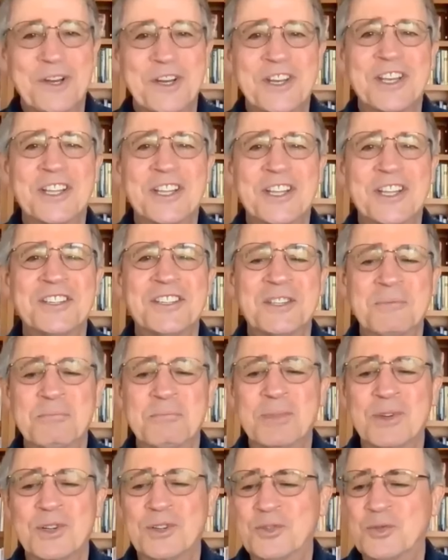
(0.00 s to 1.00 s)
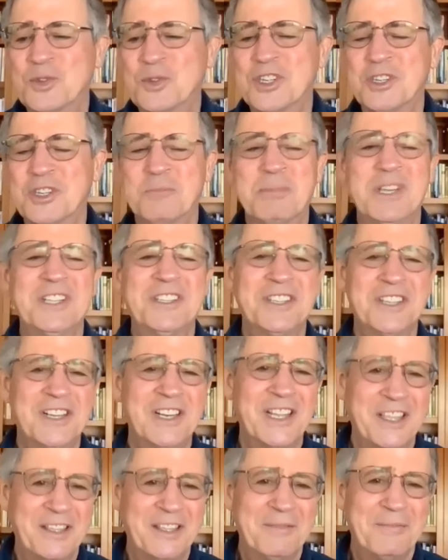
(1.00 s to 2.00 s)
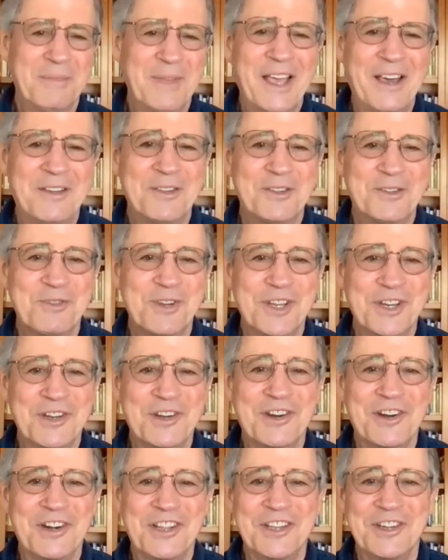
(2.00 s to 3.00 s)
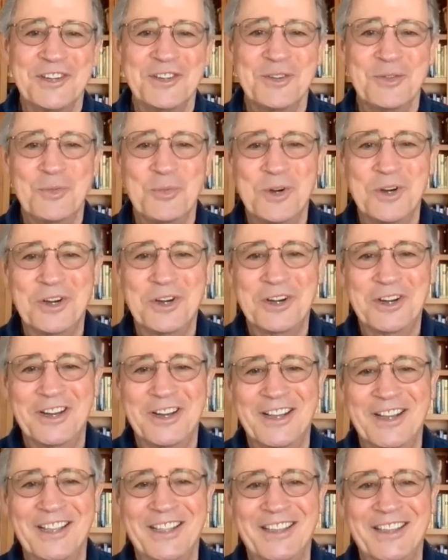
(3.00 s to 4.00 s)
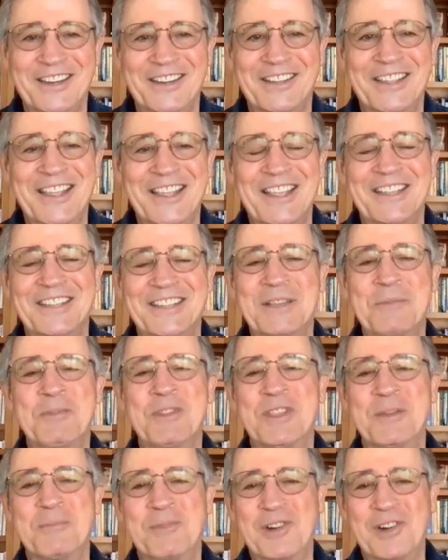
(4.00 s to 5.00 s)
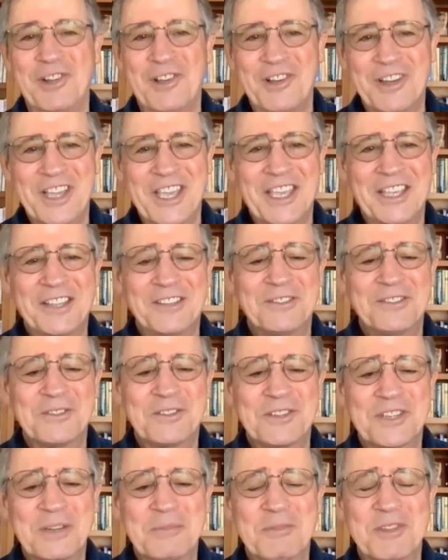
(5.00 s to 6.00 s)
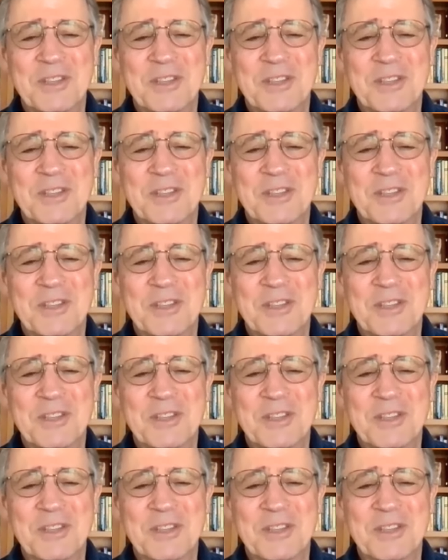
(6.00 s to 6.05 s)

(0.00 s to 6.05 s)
nuts and bolts, which basically, how does reincarnation work? You know, some of them are long answers, some of